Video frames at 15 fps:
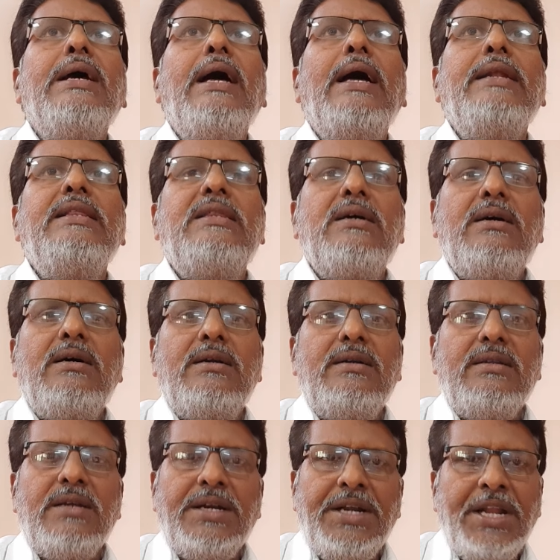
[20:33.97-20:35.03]
and
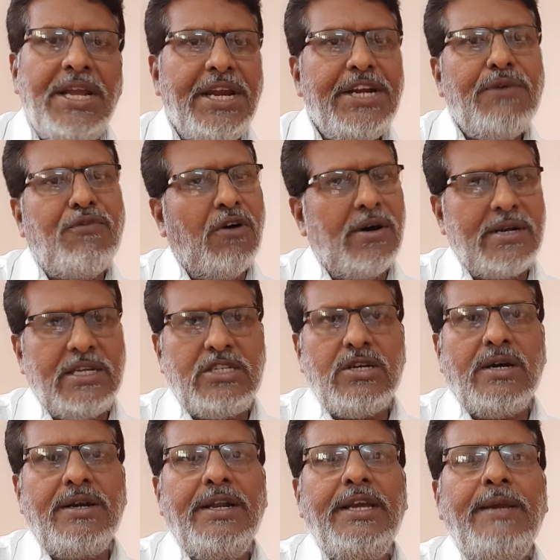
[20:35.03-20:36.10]
third, the need for
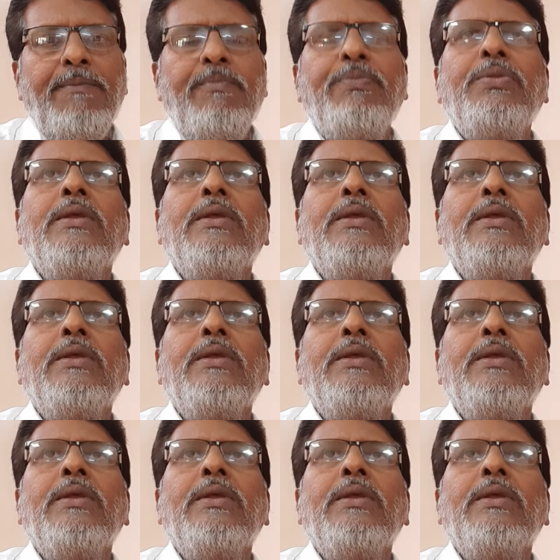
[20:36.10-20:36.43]
HRD,